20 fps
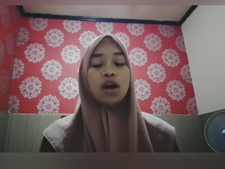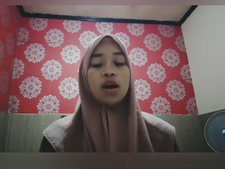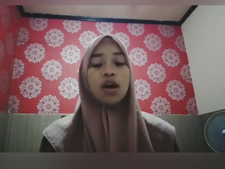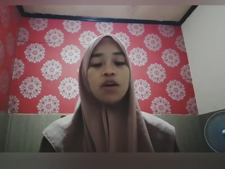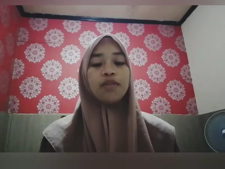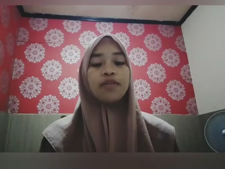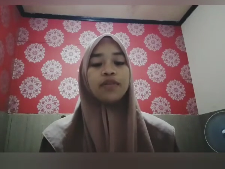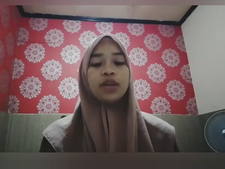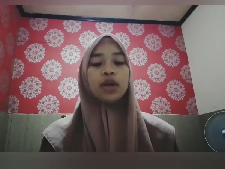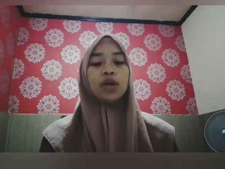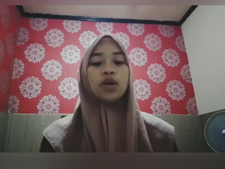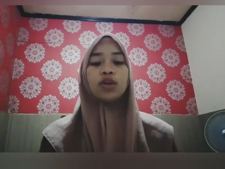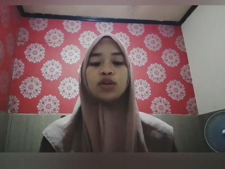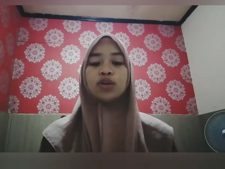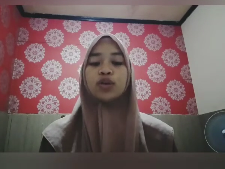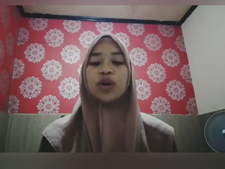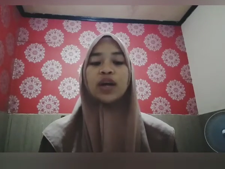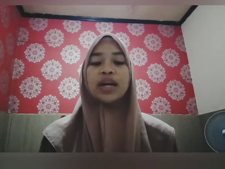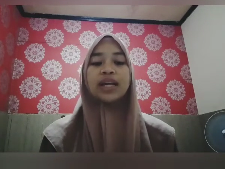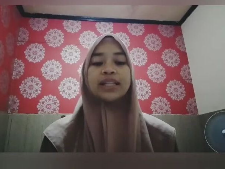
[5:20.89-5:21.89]
of the
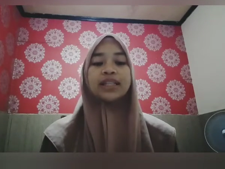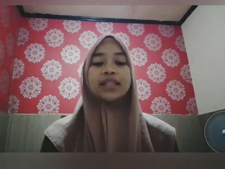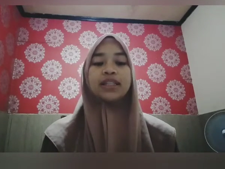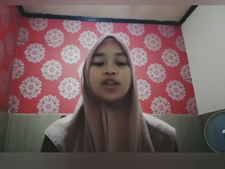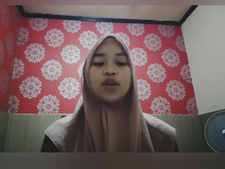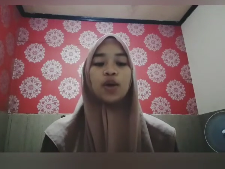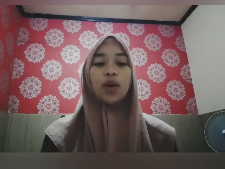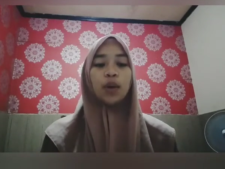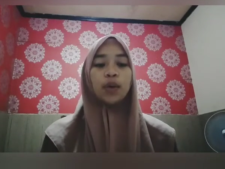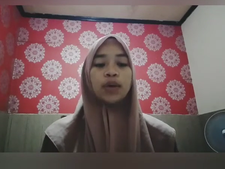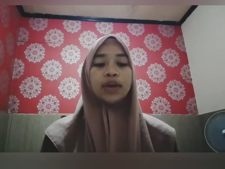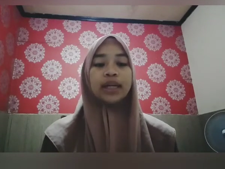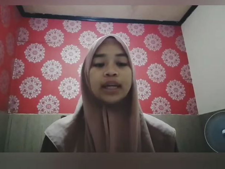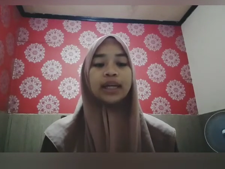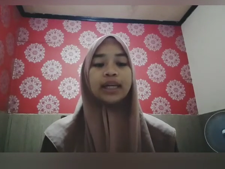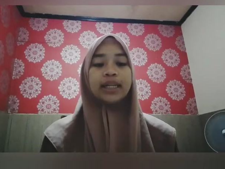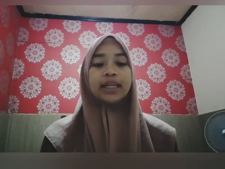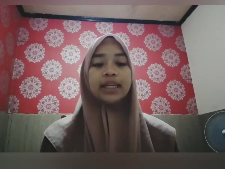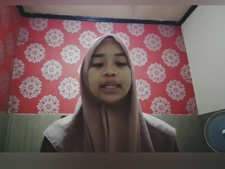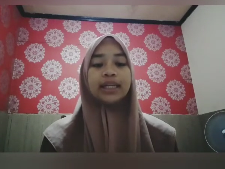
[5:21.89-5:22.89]
culture and the thought
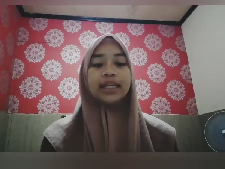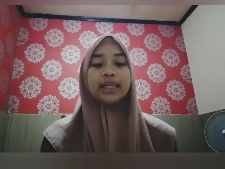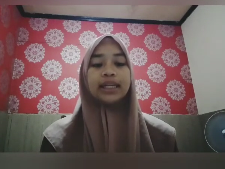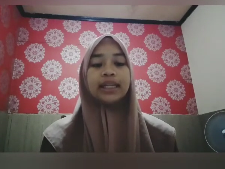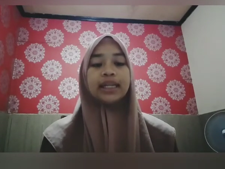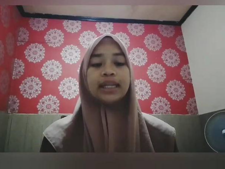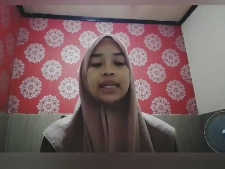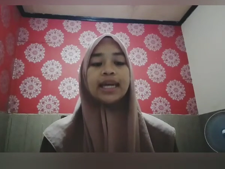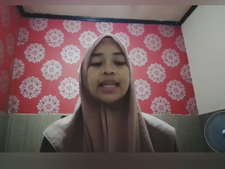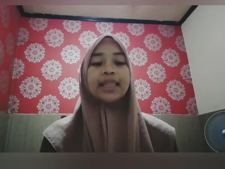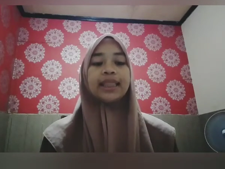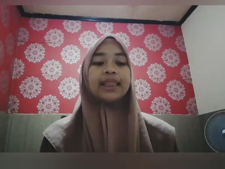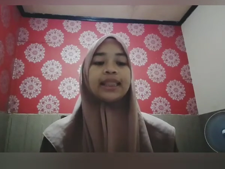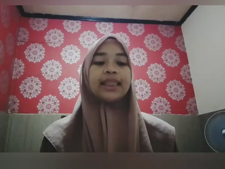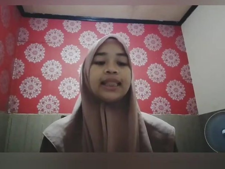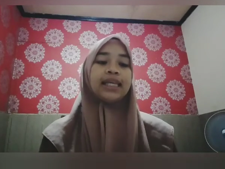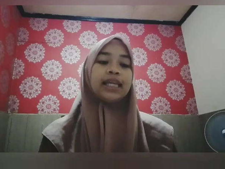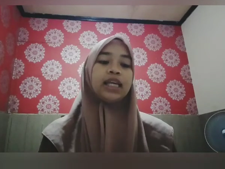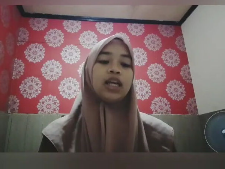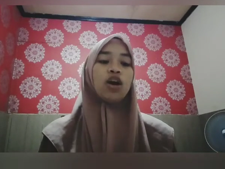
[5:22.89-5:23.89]

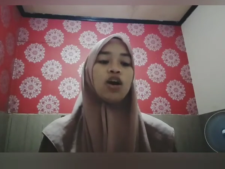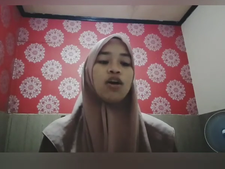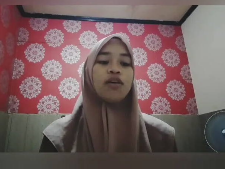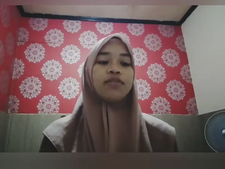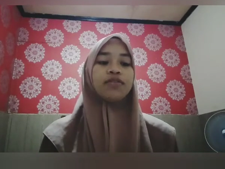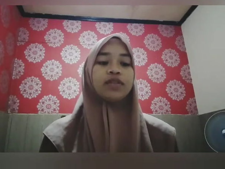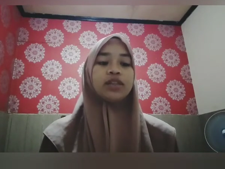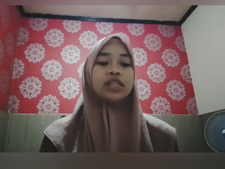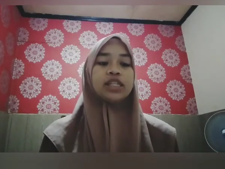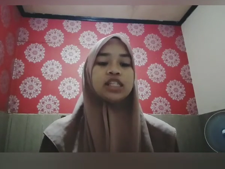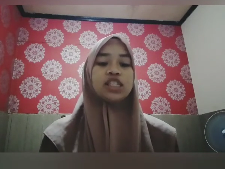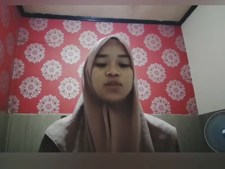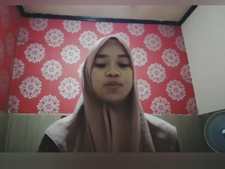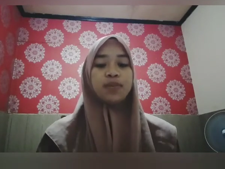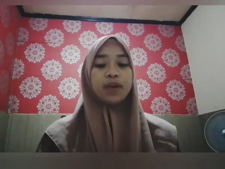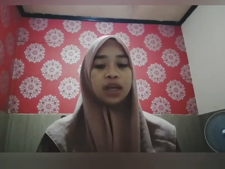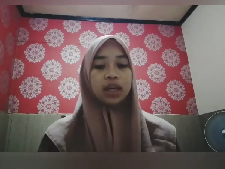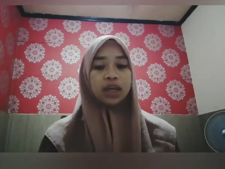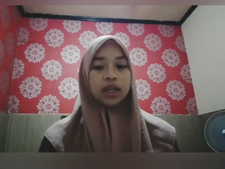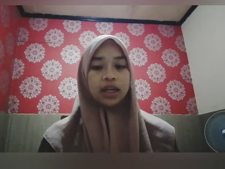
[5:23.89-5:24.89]
identity of the
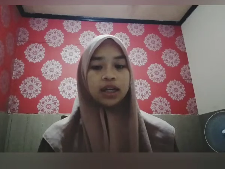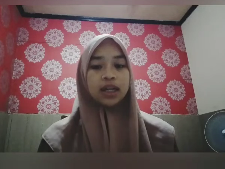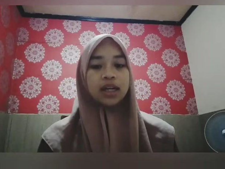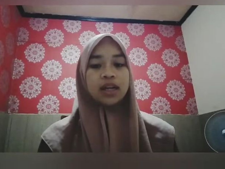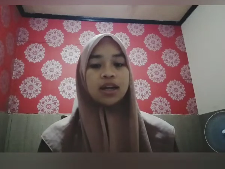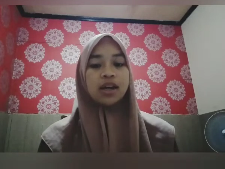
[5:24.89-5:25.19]
speaker.